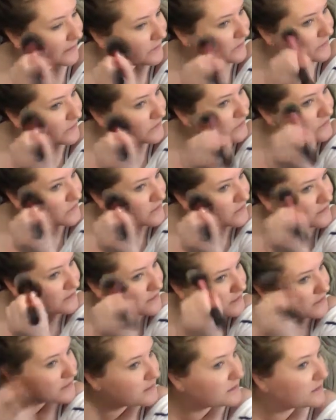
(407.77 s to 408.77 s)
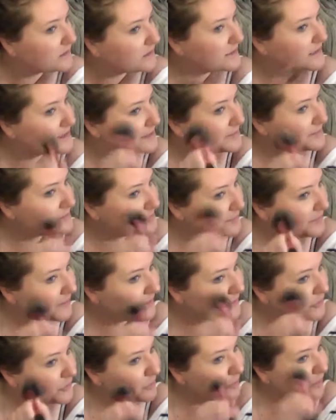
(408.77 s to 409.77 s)
You can just
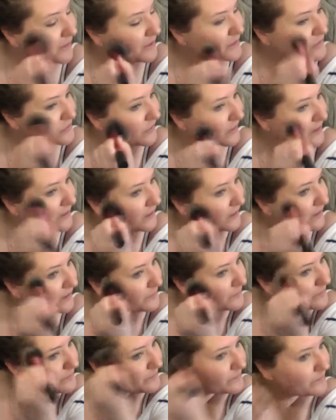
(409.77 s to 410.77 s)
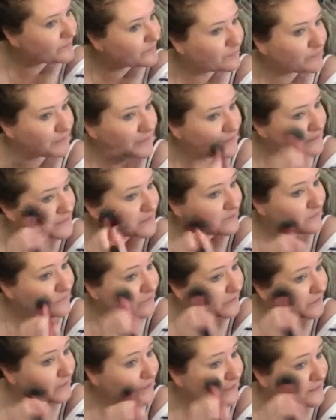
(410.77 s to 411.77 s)
blend your blush right on. Blends out
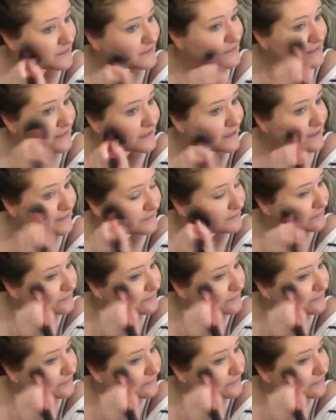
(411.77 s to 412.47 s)
really nicely.